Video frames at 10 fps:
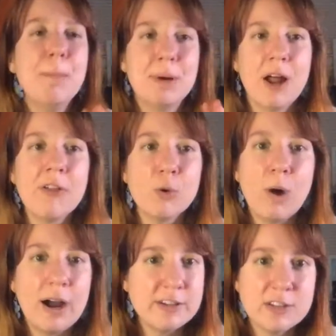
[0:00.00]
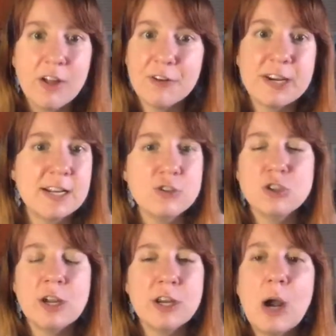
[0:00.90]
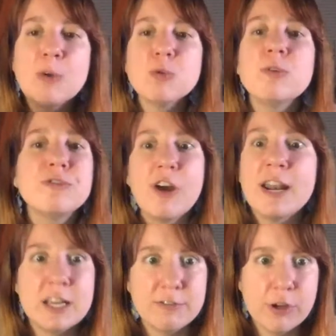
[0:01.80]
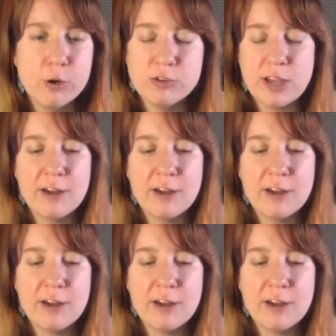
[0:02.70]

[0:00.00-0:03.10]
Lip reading: But otherwise, the other kids, you know, I was rooting for any of those.